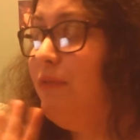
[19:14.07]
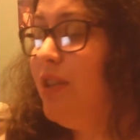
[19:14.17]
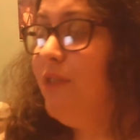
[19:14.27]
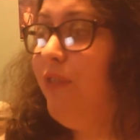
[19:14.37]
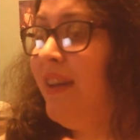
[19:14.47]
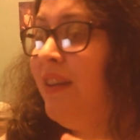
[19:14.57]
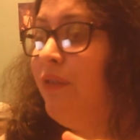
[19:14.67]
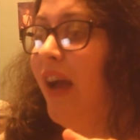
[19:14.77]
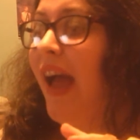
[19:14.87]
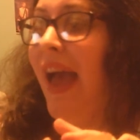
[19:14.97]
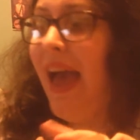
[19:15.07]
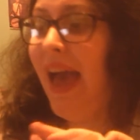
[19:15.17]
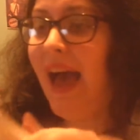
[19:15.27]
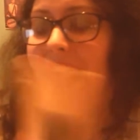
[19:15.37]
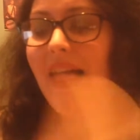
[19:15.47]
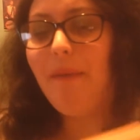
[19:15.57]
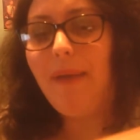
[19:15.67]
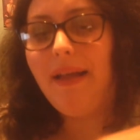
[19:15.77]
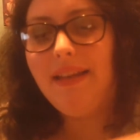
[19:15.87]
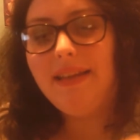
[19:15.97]
reaching for any other highlight
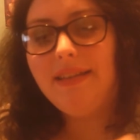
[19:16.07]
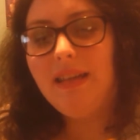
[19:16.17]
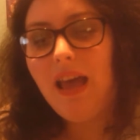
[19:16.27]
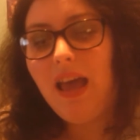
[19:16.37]
palette.